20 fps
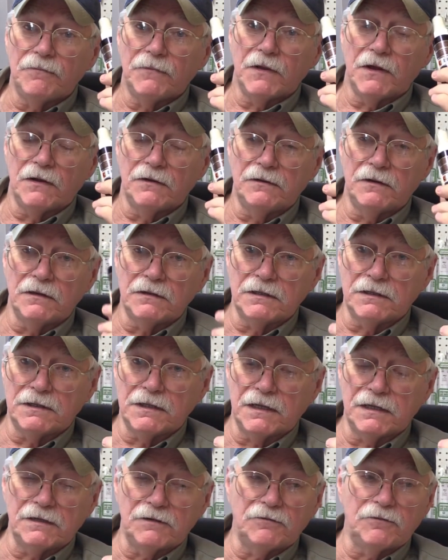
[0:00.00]
Another
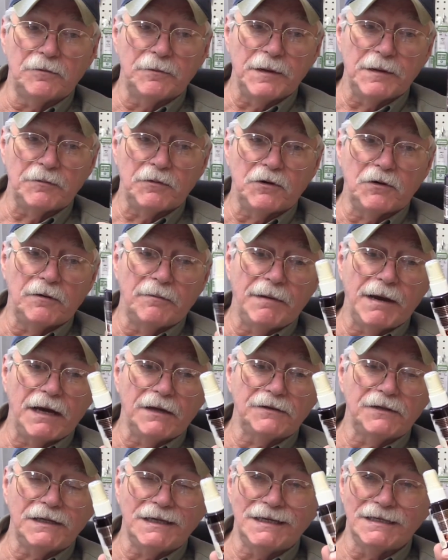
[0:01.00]
thing to remember
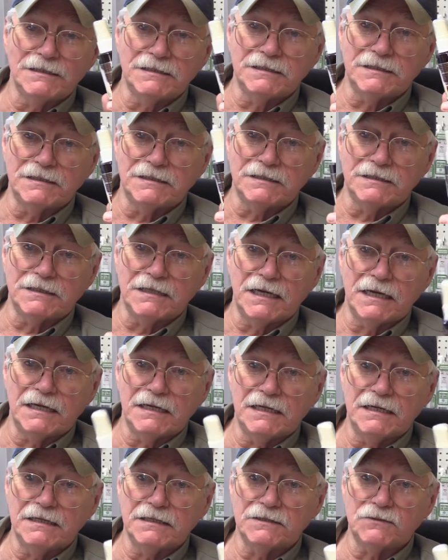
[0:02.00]
about the
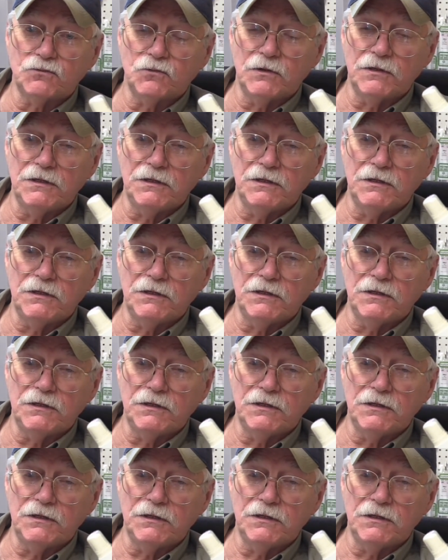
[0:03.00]
Instaset is